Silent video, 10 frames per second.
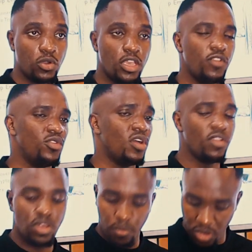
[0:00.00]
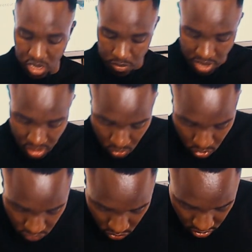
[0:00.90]
Okay, if you have any burning
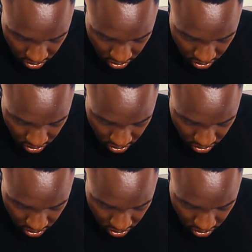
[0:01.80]
question,